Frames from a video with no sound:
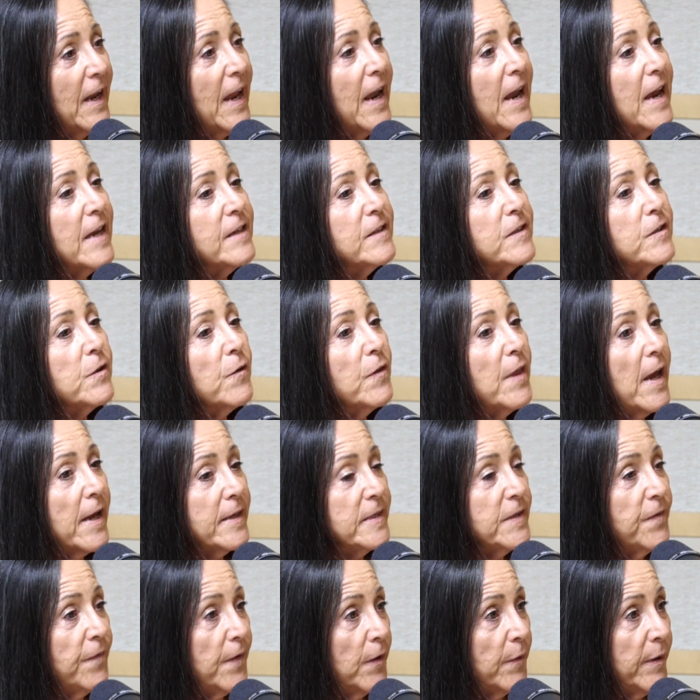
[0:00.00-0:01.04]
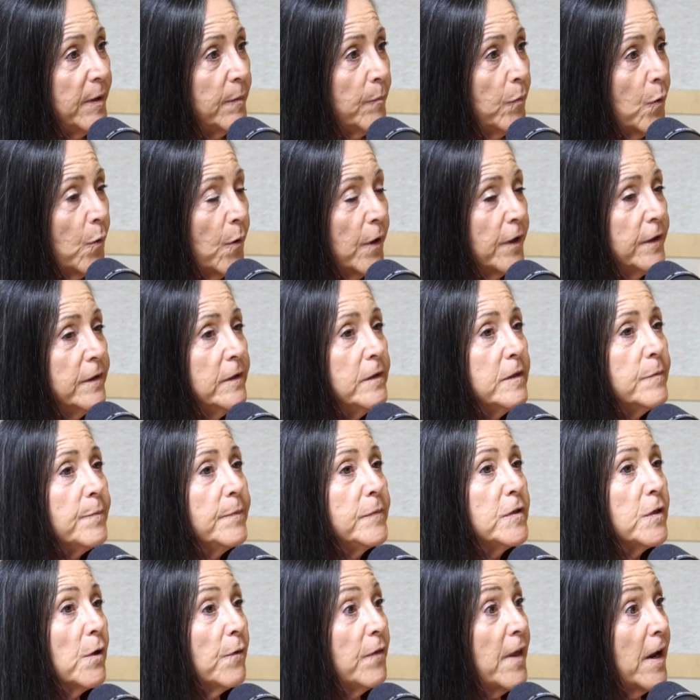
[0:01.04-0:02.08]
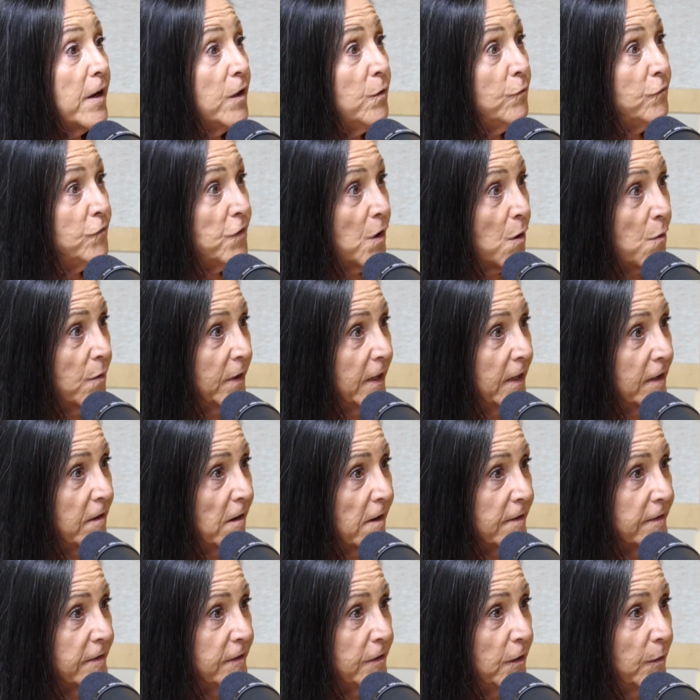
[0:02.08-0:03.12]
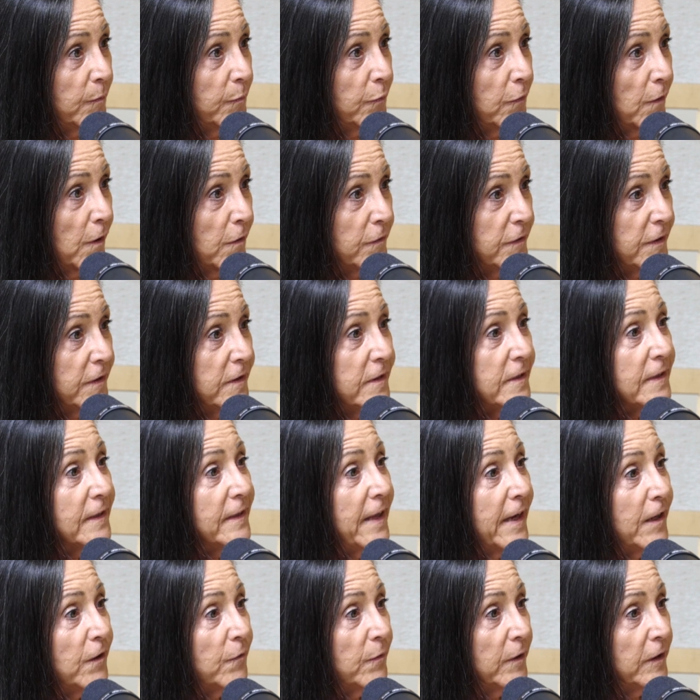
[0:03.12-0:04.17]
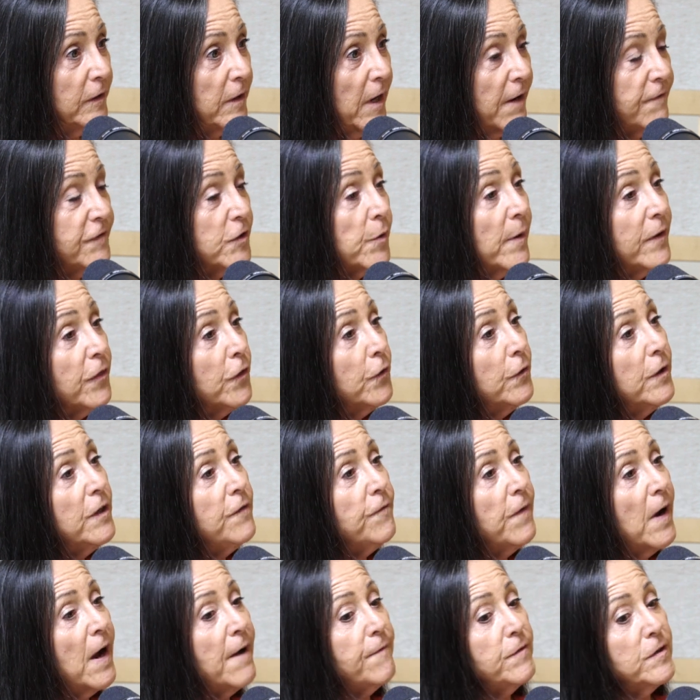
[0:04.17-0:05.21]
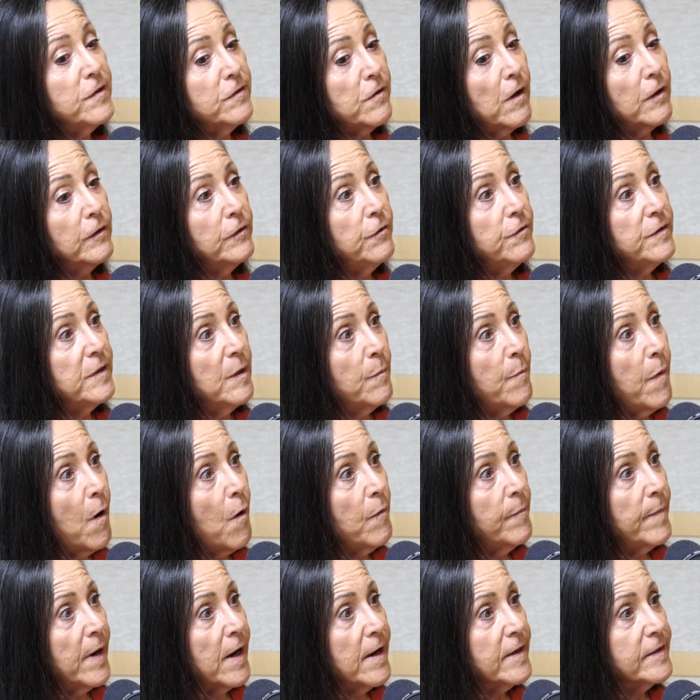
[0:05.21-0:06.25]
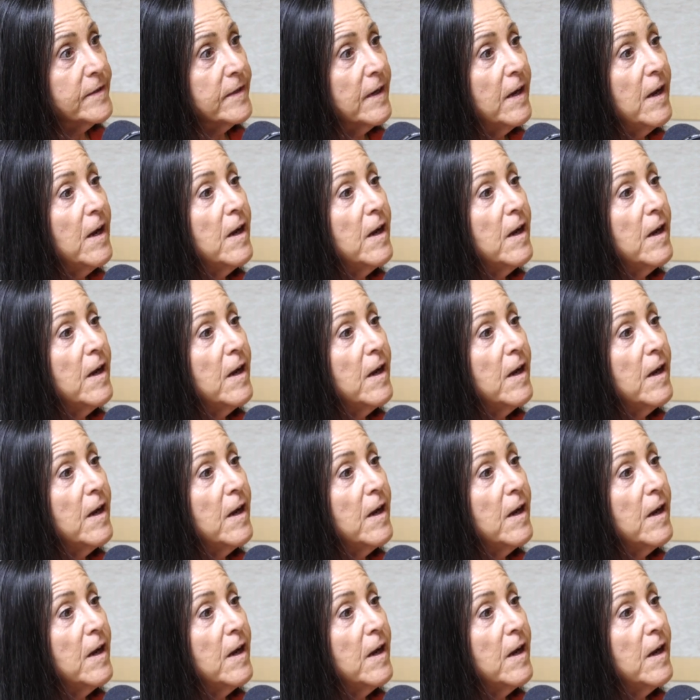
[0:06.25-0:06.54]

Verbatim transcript: And so that's very important so that you don't get osteoporosis later in life. So at 35, you start losing bone mass.